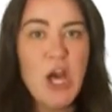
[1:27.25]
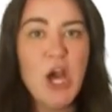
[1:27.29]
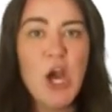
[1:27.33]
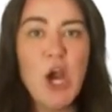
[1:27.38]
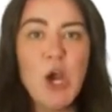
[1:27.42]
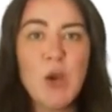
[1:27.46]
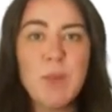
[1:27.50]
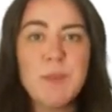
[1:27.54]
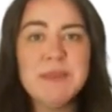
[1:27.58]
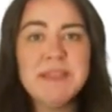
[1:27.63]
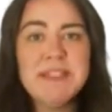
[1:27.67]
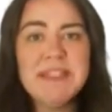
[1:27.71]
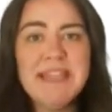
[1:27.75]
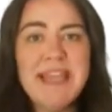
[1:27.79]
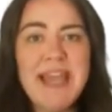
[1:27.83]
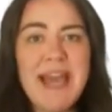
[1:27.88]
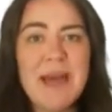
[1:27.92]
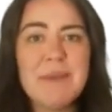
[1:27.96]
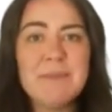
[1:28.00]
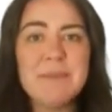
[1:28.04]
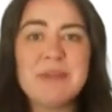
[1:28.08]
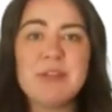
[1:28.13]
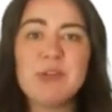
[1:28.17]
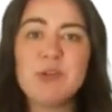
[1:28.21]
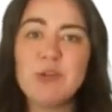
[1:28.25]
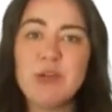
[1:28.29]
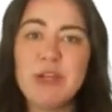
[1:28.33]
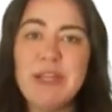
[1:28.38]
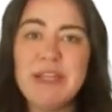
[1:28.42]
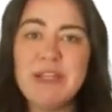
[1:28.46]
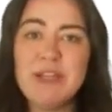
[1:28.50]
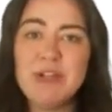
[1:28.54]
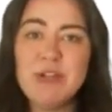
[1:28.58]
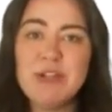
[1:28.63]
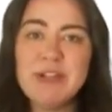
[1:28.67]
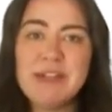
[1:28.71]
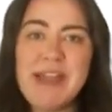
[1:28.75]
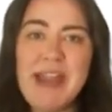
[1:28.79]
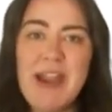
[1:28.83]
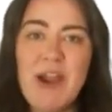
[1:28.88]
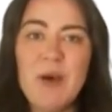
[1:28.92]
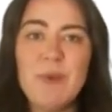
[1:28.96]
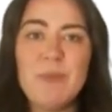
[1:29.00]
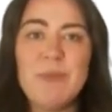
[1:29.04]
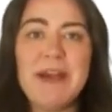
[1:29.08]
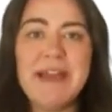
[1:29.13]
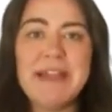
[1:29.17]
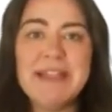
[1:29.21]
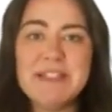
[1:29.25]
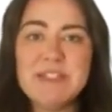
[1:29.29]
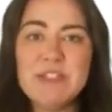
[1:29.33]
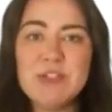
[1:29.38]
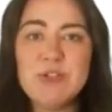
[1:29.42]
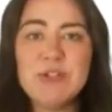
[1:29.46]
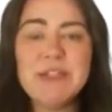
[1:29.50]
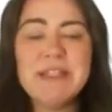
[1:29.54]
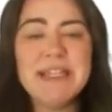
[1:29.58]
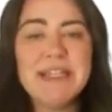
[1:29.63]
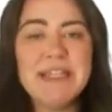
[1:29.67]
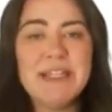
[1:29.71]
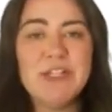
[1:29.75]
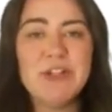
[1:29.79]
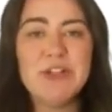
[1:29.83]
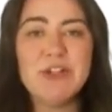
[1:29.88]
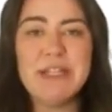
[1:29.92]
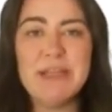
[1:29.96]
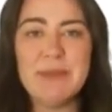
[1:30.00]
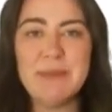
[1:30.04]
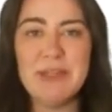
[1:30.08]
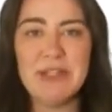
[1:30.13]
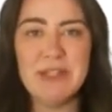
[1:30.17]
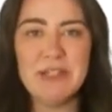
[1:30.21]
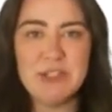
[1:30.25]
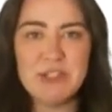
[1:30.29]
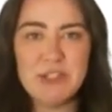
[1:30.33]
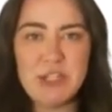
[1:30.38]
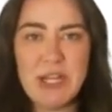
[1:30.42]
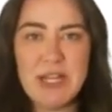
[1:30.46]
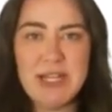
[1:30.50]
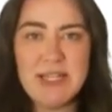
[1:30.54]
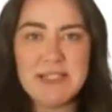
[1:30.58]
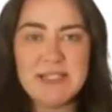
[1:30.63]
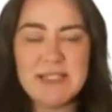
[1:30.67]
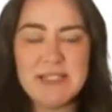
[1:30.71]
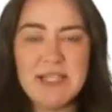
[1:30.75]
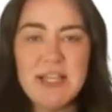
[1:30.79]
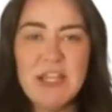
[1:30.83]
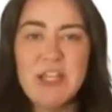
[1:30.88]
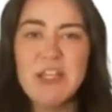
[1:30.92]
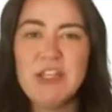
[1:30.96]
Open the app and create your account by entering in your email address.